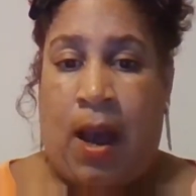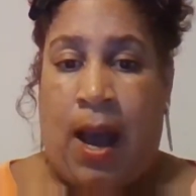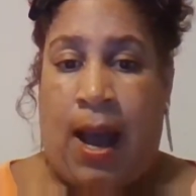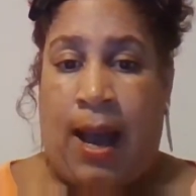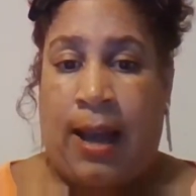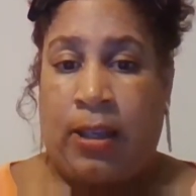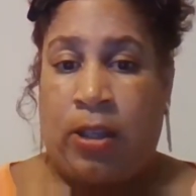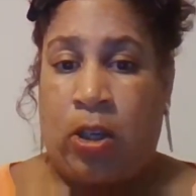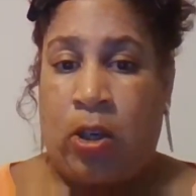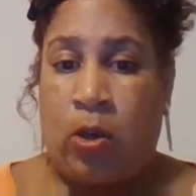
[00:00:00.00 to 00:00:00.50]

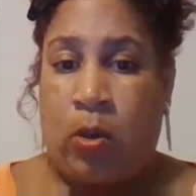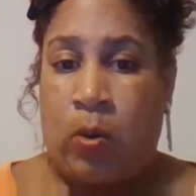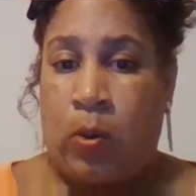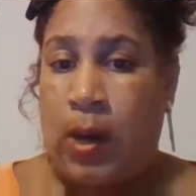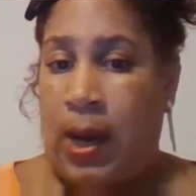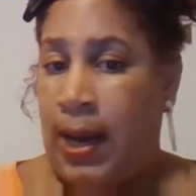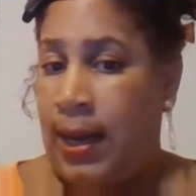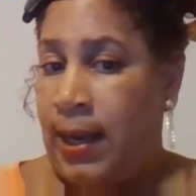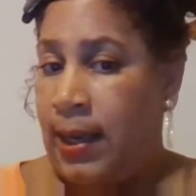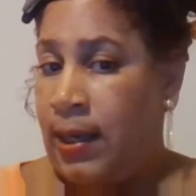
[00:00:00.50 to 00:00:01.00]
I know
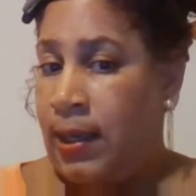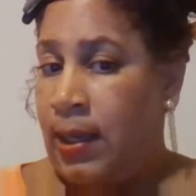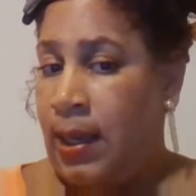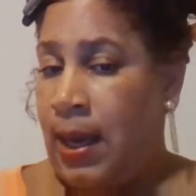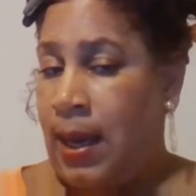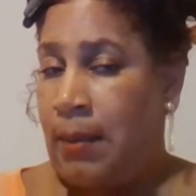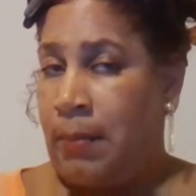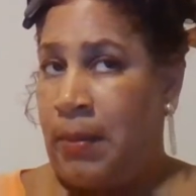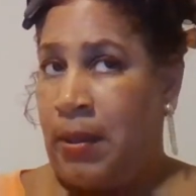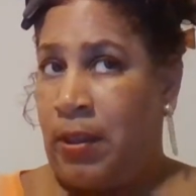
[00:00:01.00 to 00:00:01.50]
I
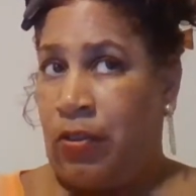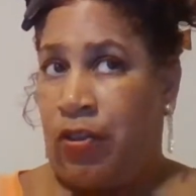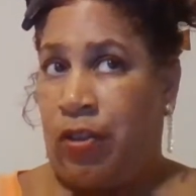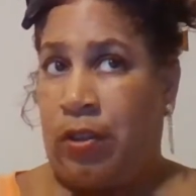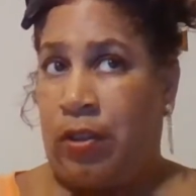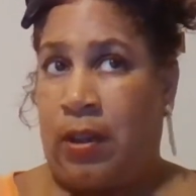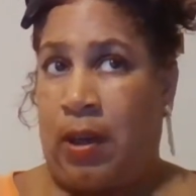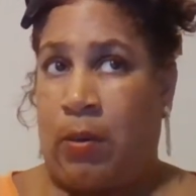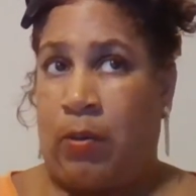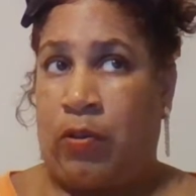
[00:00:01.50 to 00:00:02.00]
had mentioned
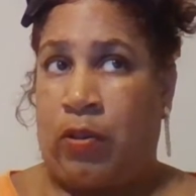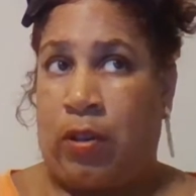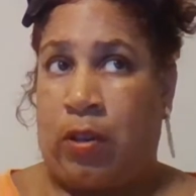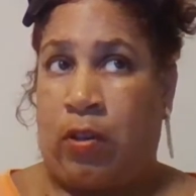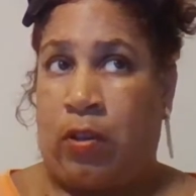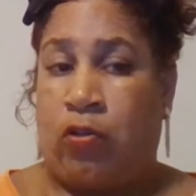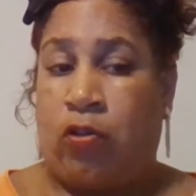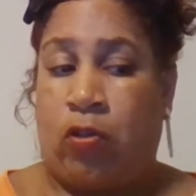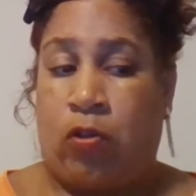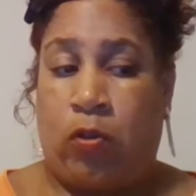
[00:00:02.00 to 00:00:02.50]
that I was
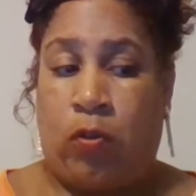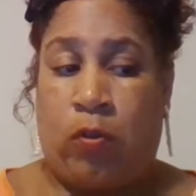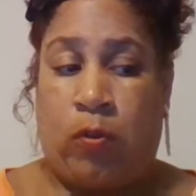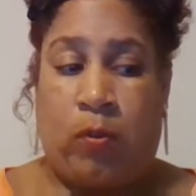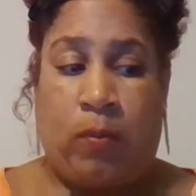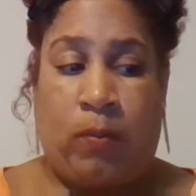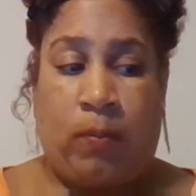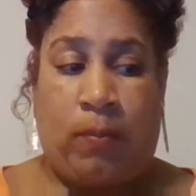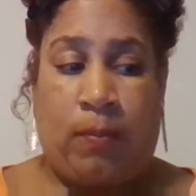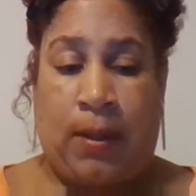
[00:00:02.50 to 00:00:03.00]
gonna
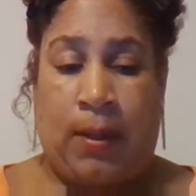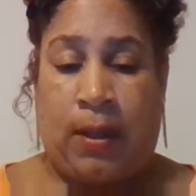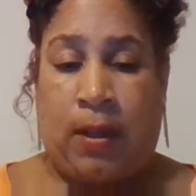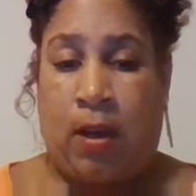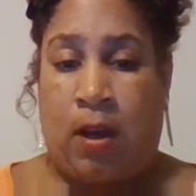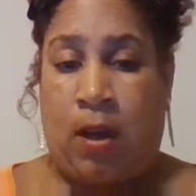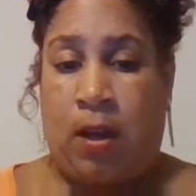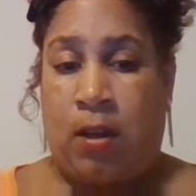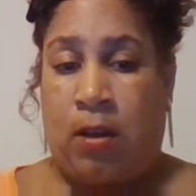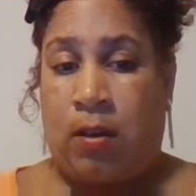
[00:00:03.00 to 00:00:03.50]
do my
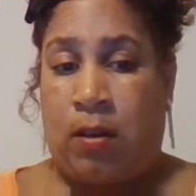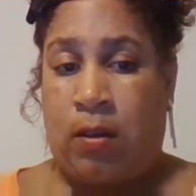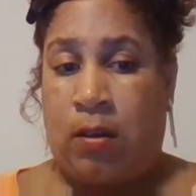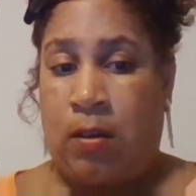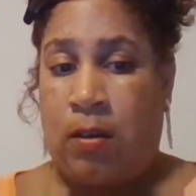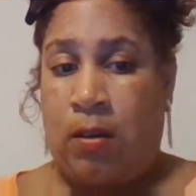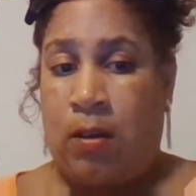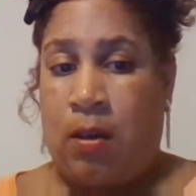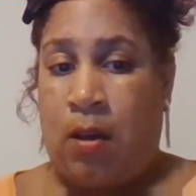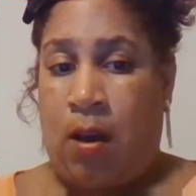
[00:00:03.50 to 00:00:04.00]
color
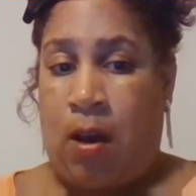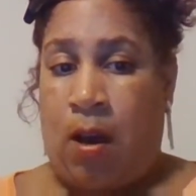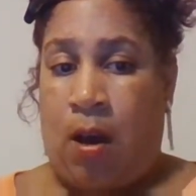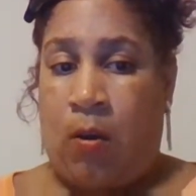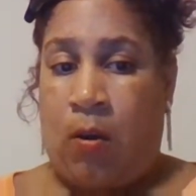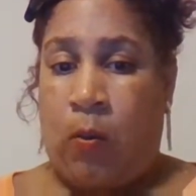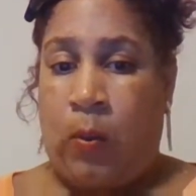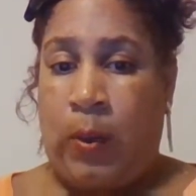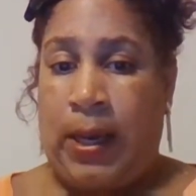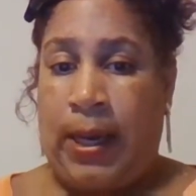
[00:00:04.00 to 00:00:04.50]

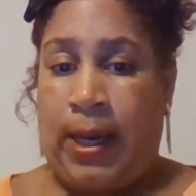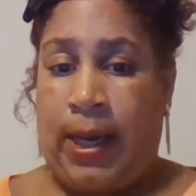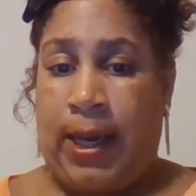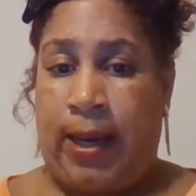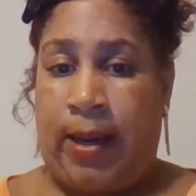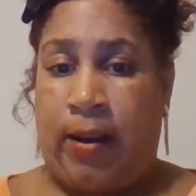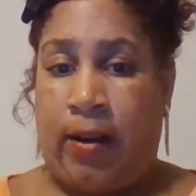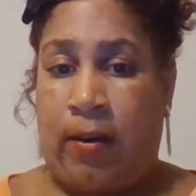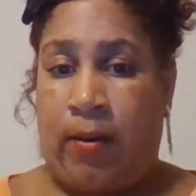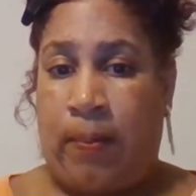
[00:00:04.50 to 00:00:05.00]
on wet
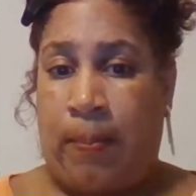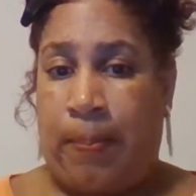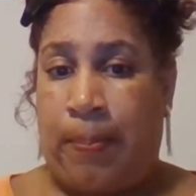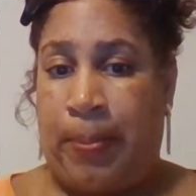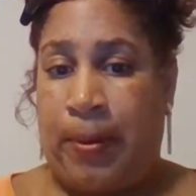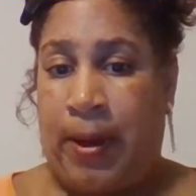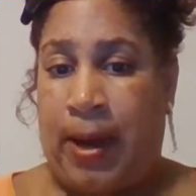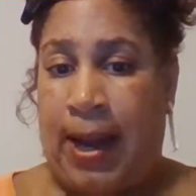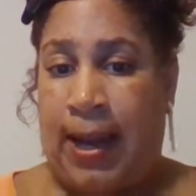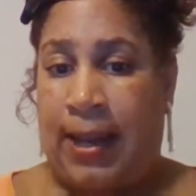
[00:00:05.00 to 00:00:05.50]
hair,
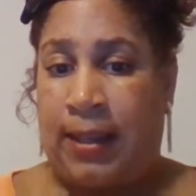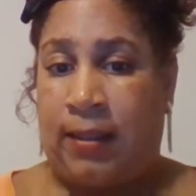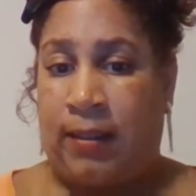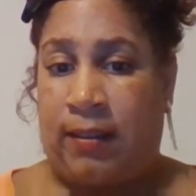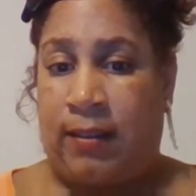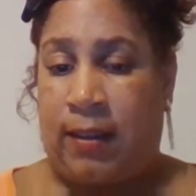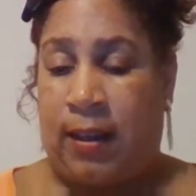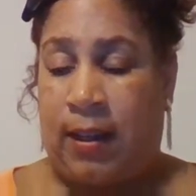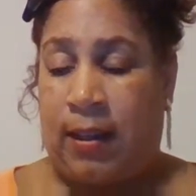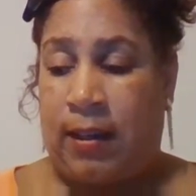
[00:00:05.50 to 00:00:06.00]
but I
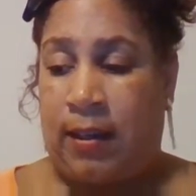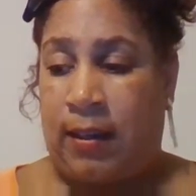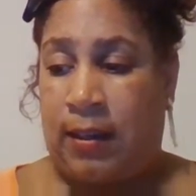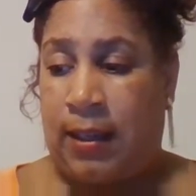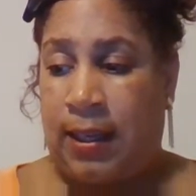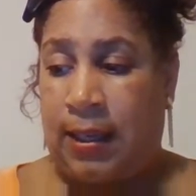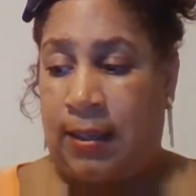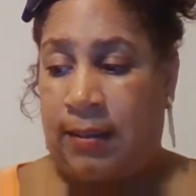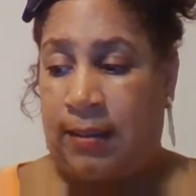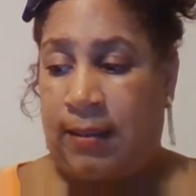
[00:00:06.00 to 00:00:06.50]
decided
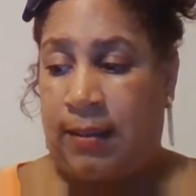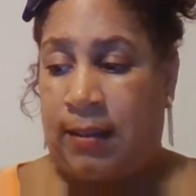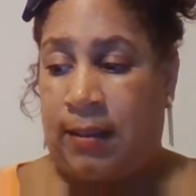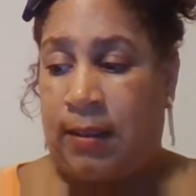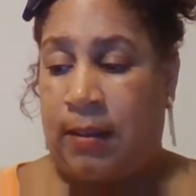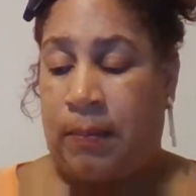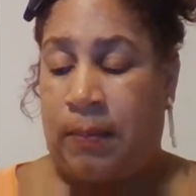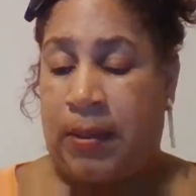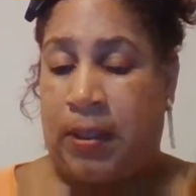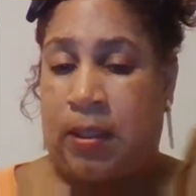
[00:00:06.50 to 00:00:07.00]
against
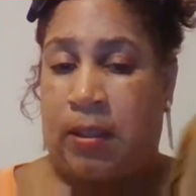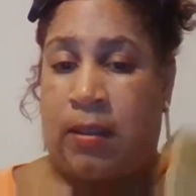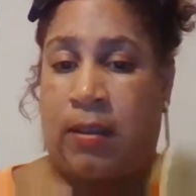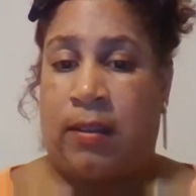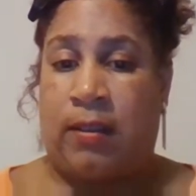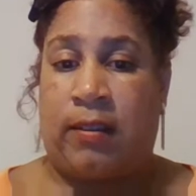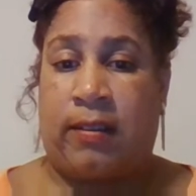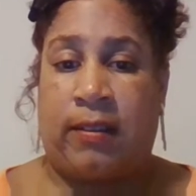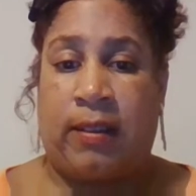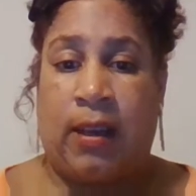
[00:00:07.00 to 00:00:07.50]
it
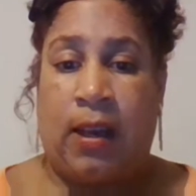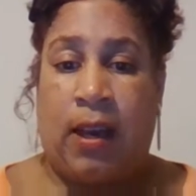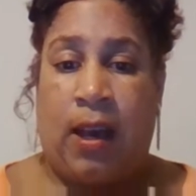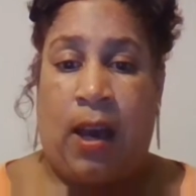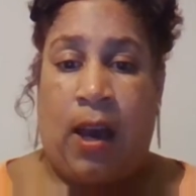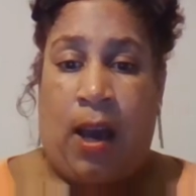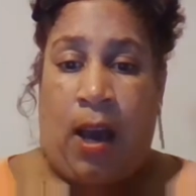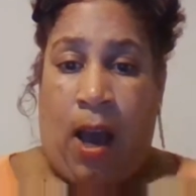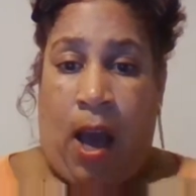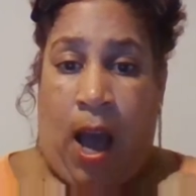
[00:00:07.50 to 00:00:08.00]
because
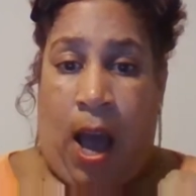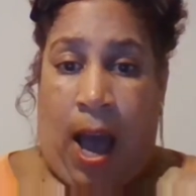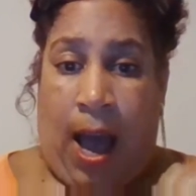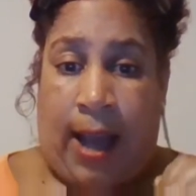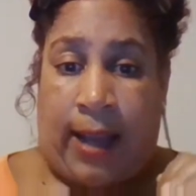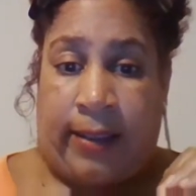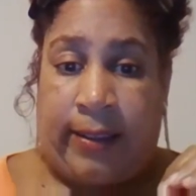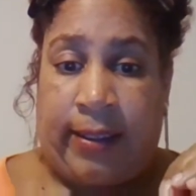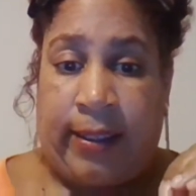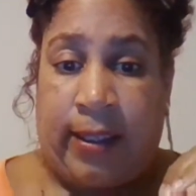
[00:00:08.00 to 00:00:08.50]

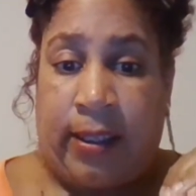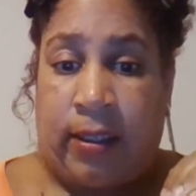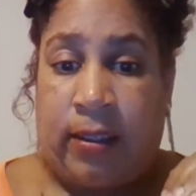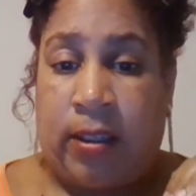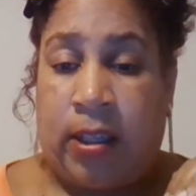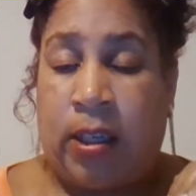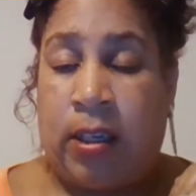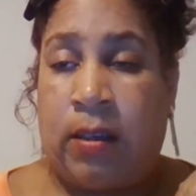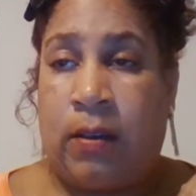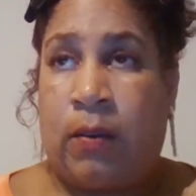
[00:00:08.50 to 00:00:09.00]
I did
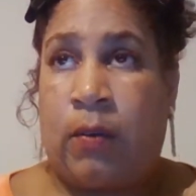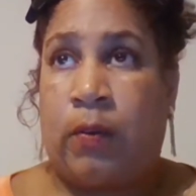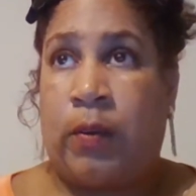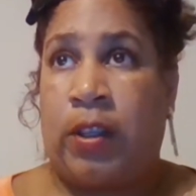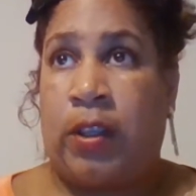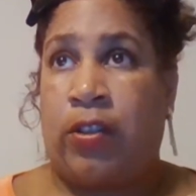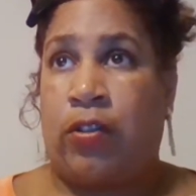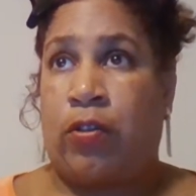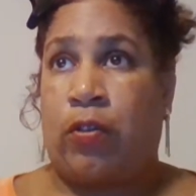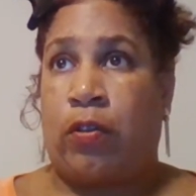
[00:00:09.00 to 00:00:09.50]

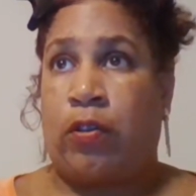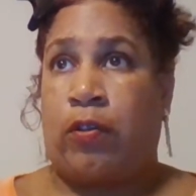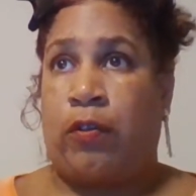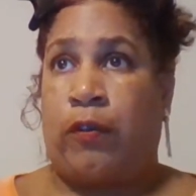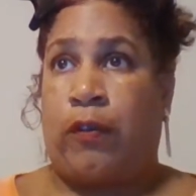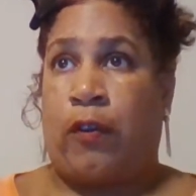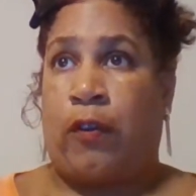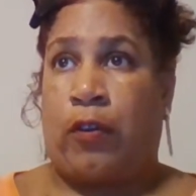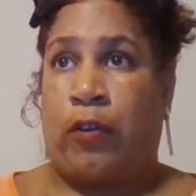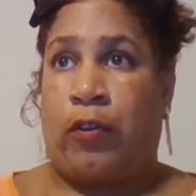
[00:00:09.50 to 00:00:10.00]
research
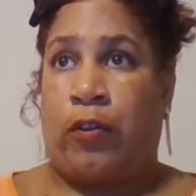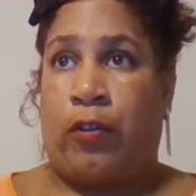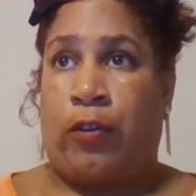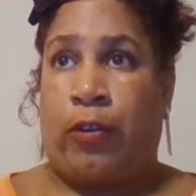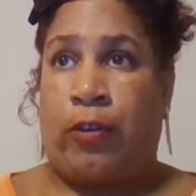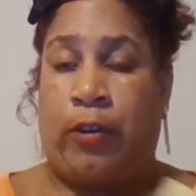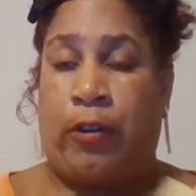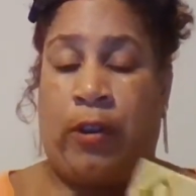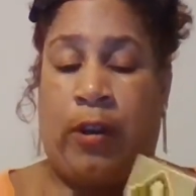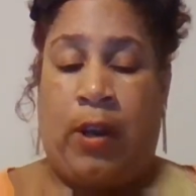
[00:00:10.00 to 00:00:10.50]

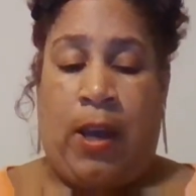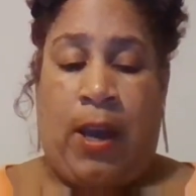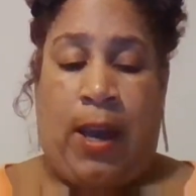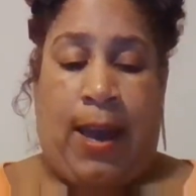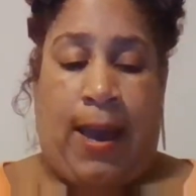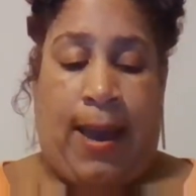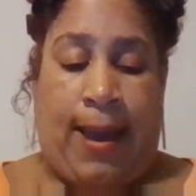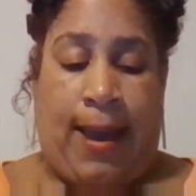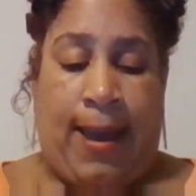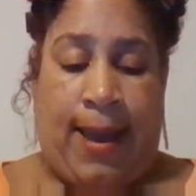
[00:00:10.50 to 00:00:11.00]
further,
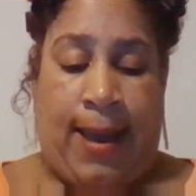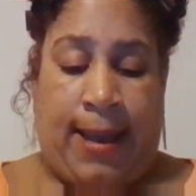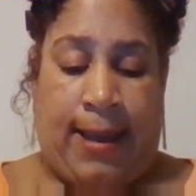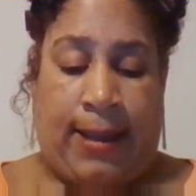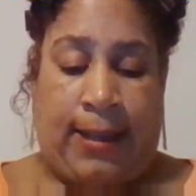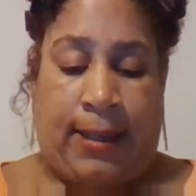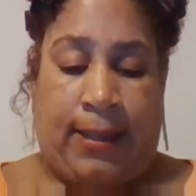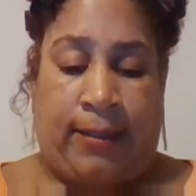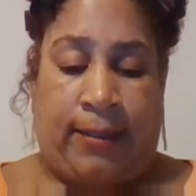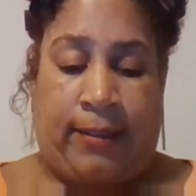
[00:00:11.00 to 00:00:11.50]

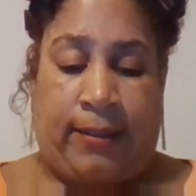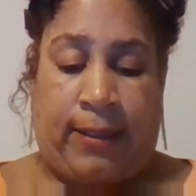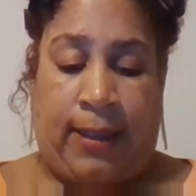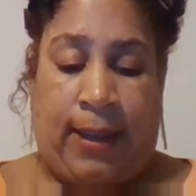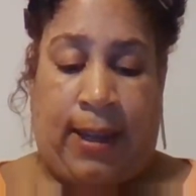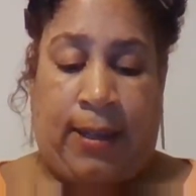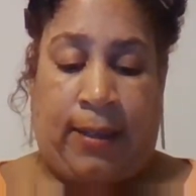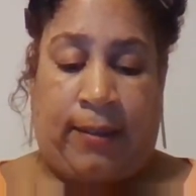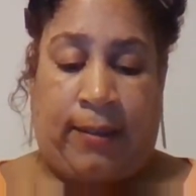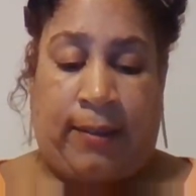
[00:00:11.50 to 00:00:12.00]
and it
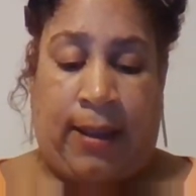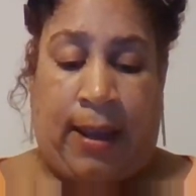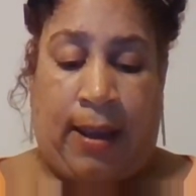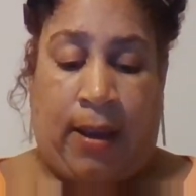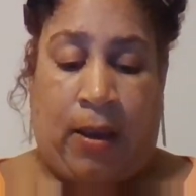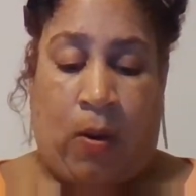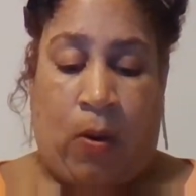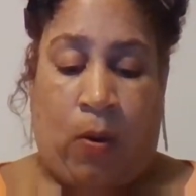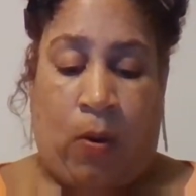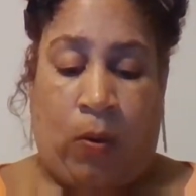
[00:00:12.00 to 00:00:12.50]
states
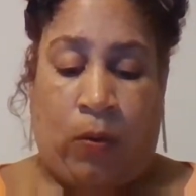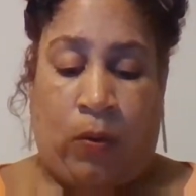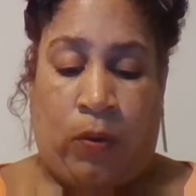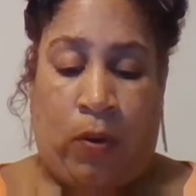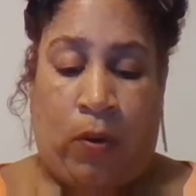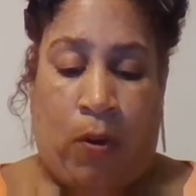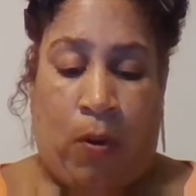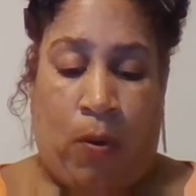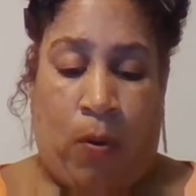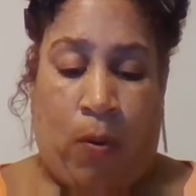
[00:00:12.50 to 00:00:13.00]
that
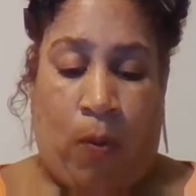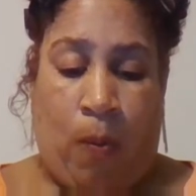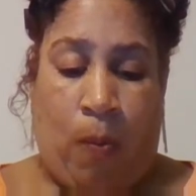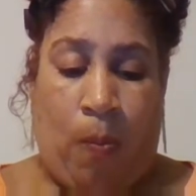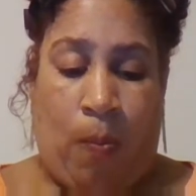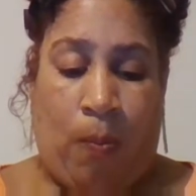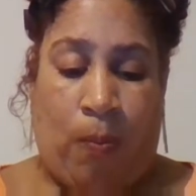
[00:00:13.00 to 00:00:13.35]
although